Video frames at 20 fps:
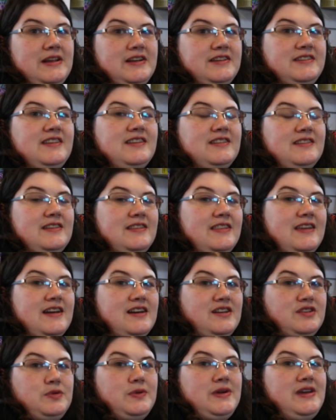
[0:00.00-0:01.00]
plugged into the
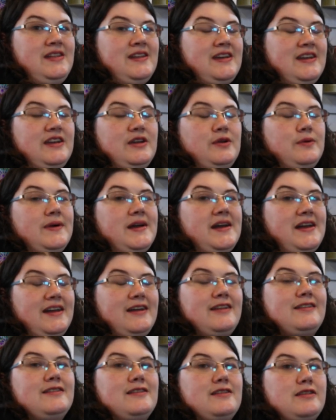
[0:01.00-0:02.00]
Arduino
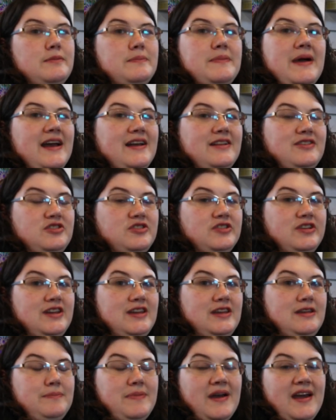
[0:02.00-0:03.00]
and the
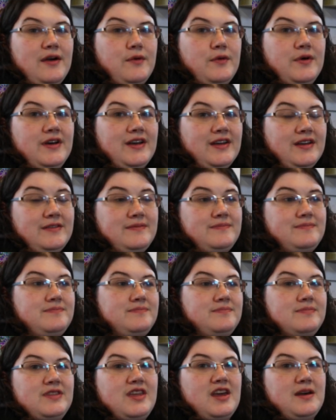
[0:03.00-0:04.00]
battery power
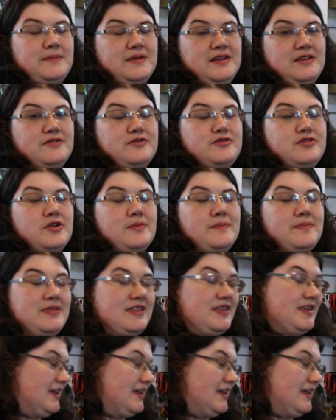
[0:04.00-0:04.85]
coming from